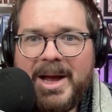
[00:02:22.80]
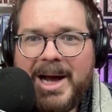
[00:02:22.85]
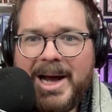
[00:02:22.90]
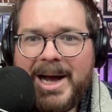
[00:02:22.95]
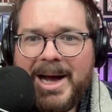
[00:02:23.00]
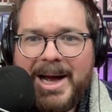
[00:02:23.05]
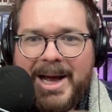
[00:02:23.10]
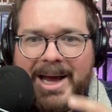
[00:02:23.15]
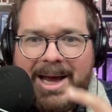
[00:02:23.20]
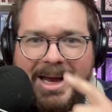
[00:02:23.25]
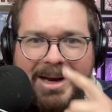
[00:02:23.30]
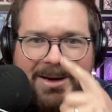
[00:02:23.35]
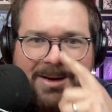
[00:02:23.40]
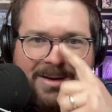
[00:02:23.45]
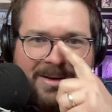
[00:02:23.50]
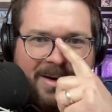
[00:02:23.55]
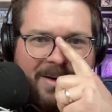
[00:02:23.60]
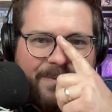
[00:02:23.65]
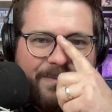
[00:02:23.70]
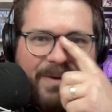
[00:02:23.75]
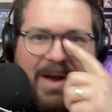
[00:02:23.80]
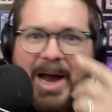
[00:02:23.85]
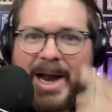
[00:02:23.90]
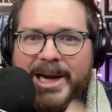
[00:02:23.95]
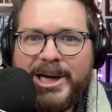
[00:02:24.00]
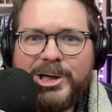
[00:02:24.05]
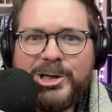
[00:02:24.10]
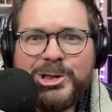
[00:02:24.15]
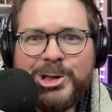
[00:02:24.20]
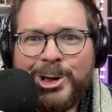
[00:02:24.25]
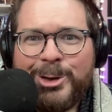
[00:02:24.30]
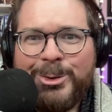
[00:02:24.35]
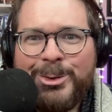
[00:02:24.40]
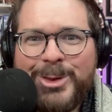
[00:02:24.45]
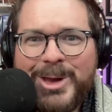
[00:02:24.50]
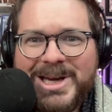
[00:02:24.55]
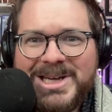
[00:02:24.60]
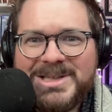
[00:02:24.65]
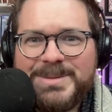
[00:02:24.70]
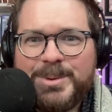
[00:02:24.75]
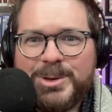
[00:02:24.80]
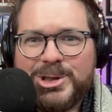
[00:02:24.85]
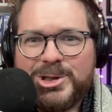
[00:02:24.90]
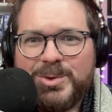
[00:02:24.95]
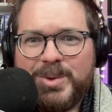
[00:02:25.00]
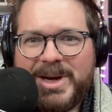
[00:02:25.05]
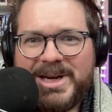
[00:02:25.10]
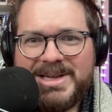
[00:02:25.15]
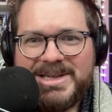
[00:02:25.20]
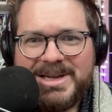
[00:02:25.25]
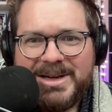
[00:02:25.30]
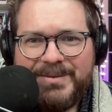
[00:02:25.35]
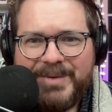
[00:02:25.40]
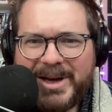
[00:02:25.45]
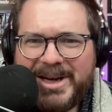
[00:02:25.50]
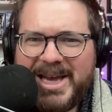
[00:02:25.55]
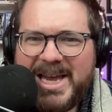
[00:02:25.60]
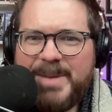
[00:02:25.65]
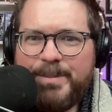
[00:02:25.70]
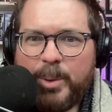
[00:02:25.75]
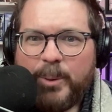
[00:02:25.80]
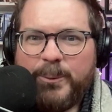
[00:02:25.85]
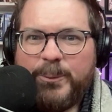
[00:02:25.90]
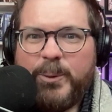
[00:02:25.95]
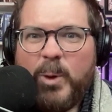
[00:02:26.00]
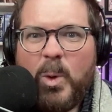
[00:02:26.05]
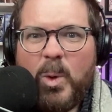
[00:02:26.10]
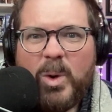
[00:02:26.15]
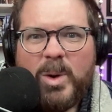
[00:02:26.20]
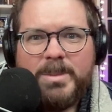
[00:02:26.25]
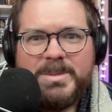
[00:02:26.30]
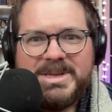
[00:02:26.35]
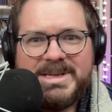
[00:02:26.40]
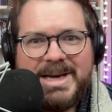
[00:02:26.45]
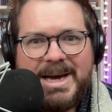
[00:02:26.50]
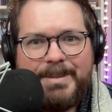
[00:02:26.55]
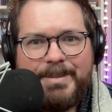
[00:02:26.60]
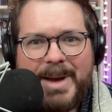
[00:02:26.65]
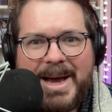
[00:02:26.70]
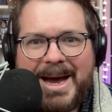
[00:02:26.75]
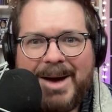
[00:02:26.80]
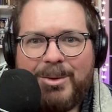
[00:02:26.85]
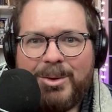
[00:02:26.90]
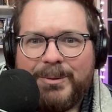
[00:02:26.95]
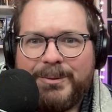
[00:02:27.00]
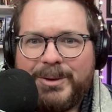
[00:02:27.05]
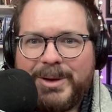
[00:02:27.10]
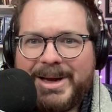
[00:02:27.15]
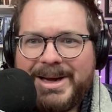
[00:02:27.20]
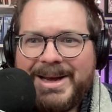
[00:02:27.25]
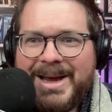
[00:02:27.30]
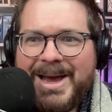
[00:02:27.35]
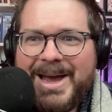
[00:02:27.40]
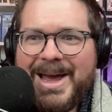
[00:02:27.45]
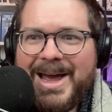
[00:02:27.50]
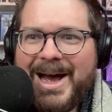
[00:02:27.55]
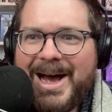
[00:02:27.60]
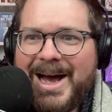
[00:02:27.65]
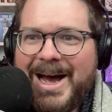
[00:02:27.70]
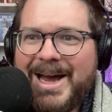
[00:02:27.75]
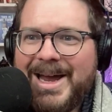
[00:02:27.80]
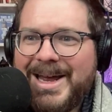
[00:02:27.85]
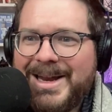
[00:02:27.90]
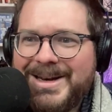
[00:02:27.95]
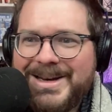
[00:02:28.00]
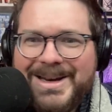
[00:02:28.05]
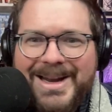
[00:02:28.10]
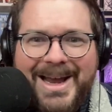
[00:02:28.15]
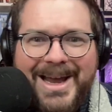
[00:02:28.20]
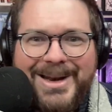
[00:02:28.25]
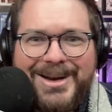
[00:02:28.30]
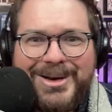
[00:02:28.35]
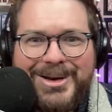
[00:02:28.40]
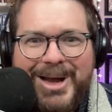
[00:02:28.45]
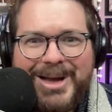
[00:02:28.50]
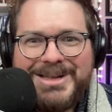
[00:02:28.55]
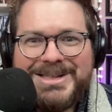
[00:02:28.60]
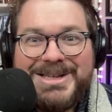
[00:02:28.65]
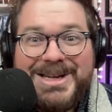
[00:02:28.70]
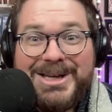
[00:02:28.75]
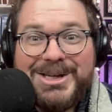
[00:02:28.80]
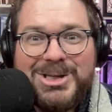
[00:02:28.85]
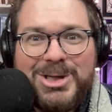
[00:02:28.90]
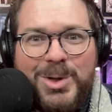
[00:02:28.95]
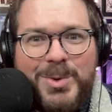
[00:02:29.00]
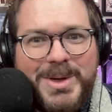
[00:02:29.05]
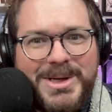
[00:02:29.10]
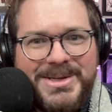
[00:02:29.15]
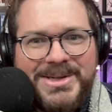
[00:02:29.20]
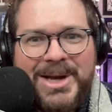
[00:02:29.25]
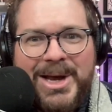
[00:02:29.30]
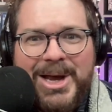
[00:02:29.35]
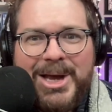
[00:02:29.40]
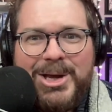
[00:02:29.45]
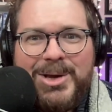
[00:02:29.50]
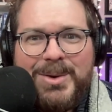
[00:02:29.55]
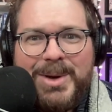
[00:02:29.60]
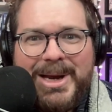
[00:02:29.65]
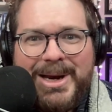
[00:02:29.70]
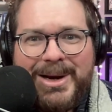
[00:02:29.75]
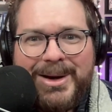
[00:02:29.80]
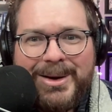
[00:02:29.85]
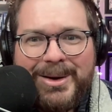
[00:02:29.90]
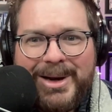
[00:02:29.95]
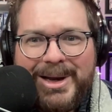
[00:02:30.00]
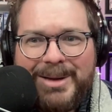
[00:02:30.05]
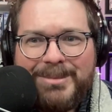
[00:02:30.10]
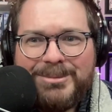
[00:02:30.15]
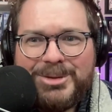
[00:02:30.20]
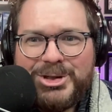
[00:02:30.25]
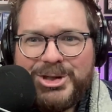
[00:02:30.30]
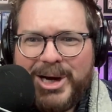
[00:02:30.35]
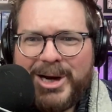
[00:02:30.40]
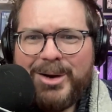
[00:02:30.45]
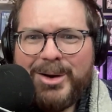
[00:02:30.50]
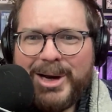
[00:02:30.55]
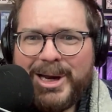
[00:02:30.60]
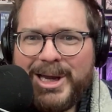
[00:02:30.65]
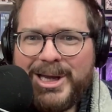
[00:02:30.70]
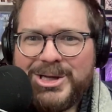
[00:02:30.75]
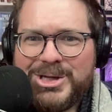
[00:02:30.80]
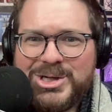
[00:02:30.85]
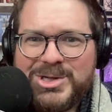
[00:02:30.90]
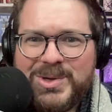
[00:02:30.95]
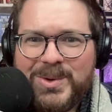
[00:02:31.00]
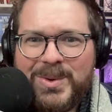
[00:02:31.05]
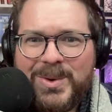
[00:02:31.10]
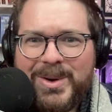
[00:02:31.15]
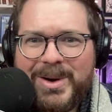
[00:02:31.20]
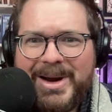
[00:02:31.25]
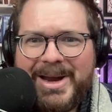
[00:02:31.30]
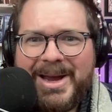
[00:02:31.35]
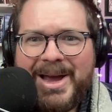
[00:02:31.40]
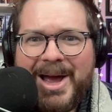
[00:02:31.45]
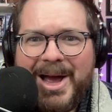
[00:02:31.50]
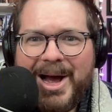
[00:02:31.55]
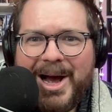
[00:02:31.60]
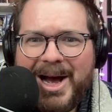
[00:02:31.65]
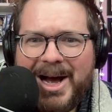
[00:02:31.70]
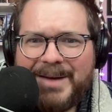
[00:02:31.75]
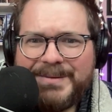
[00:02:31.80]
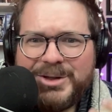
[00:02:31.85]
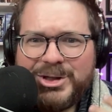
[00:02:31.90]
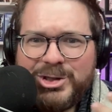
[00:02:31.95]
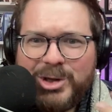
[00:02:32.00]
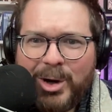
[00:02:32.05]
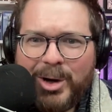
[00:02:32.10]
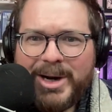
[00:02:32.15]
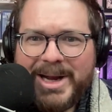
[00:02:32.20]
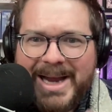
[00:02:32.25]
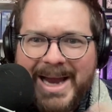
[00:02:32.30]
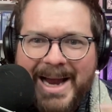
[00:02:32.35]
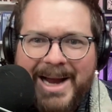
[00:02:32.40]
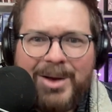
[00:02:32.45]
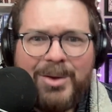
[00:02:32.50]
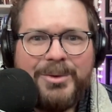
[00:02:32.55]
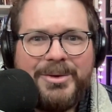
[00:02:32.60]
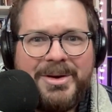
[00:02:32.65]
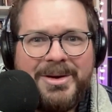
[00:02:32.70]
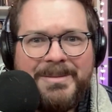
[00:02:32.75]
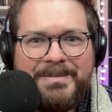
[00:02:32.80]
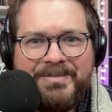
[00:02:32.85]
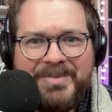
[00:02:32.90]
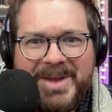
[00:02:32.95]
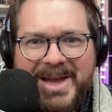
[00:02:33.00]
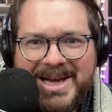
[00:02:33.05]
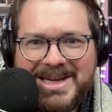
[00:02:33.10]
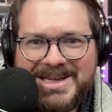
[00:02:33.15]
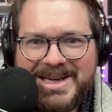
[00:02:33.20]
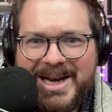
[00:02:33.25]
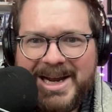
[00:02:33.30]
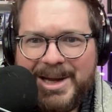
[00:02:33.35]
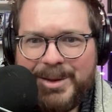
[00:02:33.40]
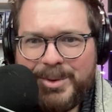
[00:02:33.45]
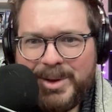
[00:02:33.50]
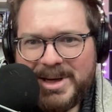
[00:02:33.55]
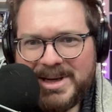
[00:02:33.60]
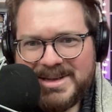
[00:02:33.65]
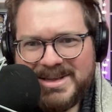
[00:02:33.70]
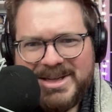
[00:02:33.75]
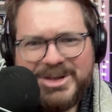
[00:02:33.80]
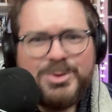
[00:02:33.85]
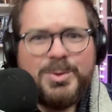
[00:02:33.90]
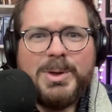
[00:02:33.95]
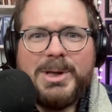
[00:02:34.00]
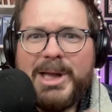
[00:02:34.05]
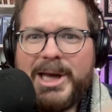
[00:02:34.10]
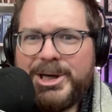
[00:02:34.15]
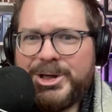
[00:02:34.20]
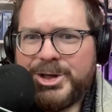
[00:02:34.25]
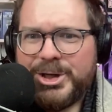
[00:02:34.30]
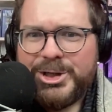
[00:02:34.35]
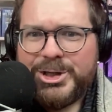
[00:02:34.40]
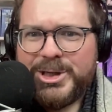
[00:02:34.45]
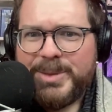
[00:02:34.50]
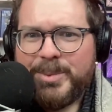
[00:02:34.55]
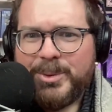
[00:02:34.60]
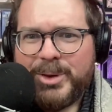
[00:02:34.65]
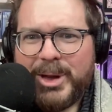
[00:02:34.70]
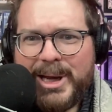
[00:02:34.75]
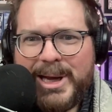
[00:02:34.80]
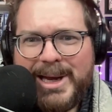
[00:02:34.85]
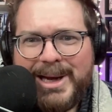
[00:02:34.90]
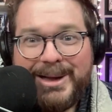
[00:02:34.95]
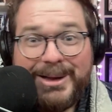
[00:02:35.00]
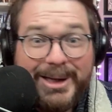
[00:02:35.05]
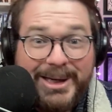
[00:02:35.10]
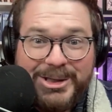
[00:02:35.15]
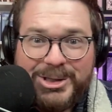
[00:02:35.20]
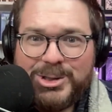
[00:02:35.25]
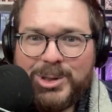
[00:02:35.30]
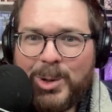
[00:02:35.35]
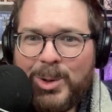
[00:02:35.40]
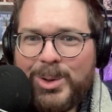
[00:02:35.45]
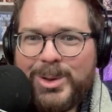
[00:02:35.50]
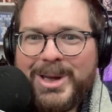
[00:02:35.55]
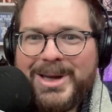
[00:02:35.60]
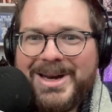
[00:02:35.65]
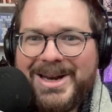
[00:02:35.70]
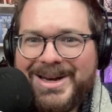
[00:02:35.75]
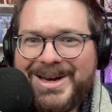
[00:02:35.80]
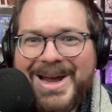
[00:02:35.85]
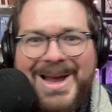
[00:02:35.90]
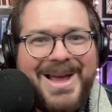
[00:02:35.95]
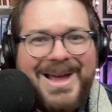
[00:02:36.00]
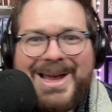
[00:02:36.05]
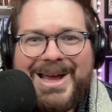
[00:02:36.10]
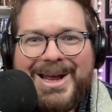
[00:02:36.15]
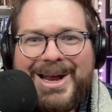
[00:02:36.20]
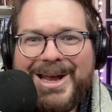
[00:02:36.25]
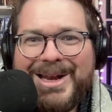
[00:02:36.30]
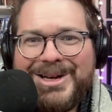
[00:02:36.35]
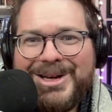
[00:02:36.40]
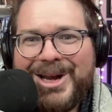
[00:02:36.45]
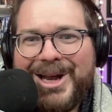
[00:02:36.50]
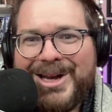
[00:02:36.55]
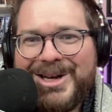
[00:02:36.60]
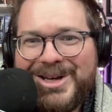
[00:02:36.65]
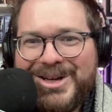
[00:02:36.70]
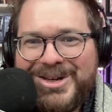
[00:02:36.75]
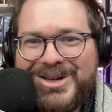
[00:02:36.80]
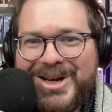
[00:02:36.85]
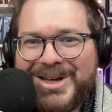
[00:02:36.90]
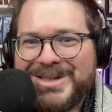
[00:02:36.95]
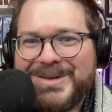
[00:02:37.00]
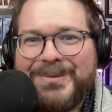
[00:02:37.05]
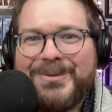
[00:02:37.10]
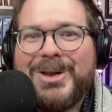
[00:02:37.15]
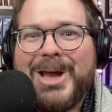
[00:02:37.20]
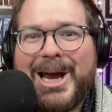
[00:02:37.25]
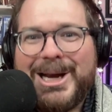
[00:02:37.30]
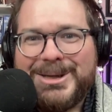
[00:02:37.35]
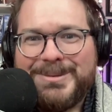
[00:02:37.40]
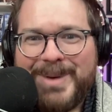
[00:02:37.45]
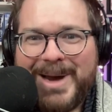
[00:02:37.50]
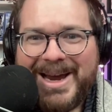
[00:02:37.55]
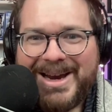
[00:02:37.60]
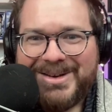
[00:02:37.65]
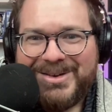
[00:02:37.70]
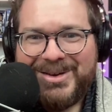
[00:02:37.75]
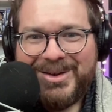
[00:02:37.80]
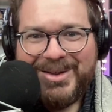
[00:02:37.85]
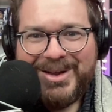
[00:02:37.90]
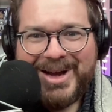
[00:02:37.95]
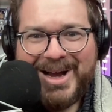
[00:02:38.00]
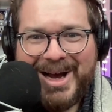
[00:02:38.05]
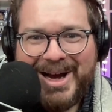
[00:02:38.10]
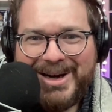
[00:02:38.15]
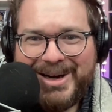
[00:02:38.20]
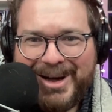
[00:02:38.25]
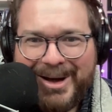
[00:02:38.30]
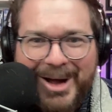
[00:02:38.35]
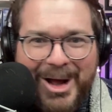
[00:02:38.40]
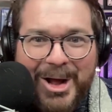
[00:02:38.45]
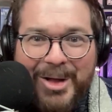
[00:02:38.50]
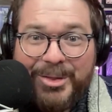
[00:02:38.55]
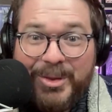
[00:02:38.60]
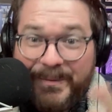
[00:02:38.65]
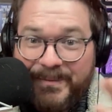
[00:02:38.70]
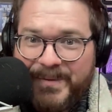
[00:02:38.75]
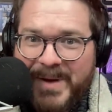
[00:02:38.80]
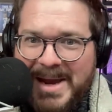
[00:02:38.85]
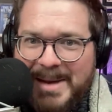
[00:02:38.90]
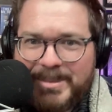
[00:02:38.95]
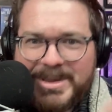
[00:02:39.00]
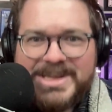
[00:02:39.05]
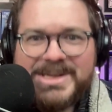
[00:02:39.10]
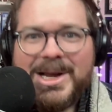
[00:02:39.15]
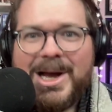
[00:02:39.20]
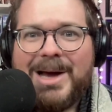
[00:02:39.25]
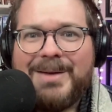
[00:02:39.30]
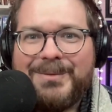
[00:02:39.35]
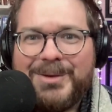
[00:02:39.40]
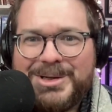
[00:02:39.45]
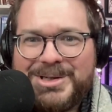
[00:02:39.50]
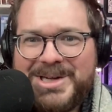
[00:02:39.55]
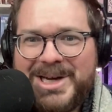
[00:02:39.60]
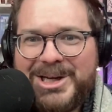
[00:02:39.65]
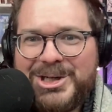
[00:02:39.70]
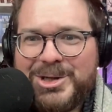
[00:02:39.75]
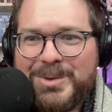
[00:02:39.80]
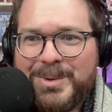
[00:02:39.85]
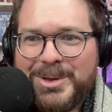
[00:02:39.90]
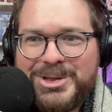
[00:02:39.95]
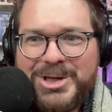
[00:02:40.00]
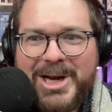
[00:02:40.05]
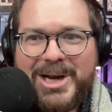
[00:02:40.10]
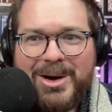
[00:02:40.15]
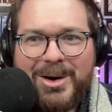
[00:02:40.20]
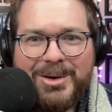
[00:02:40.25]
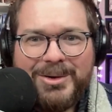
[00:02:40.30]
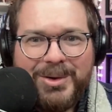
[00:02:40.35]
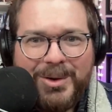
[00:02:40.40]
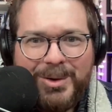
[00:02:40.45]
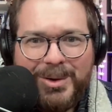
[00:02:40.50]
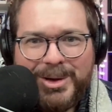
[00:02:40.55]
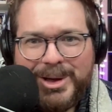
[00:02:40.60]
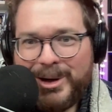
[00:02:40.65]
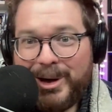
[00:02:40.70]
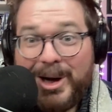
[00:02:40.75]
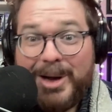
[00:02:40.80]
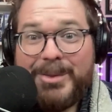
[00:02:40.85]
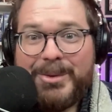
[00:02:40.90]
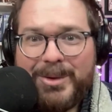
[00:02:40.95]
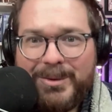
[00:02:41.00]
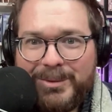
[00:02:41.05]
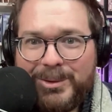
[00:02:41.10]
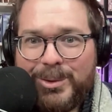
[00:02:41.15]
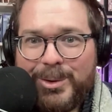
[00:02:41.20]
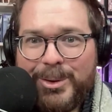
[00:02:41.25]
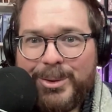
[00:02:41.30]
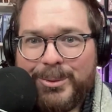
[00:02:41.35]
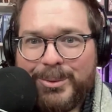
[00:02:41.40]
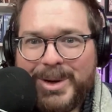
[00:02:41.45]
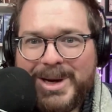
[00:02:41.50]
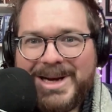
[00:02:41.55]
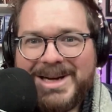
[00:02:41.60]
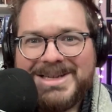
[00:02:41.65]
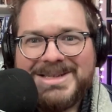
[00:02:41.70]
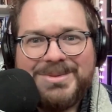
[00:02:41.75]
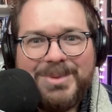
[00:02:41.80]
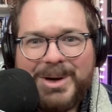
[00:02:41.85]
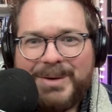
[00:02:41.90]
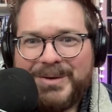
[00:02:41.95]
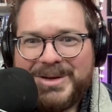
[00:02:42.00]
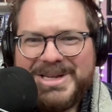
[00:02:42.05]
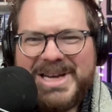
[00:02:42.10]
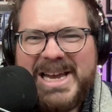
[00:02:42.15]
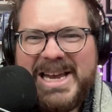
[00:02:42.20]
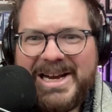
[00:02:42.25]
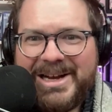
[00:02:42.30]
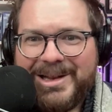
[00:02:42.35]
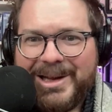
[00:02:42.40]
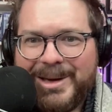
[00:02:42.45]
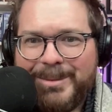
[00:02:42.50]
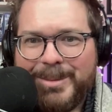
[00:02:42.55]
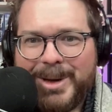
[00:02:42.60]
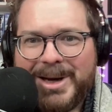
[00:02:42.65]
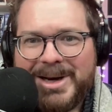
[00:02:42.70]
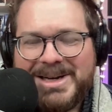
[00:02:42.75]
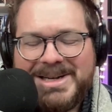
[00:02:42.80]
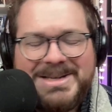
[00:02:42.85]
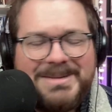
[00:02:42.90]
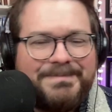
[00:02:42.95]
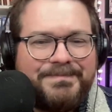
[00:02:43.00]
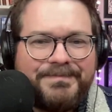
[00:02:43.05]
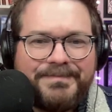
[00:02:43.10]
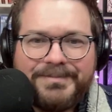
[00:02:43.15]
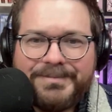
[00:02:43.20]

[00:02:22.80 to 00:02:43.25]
and find certain things persuasive. Like he performs that powerfully, and C.S. Lewis, you hear him sharing his story of starting out as an atheist, his relationship with the Inklings, Tolkien. It does a flashback to the famous conversation where J.R. Tolkien, author of Lord of the Rings, one of his Inkling buddies,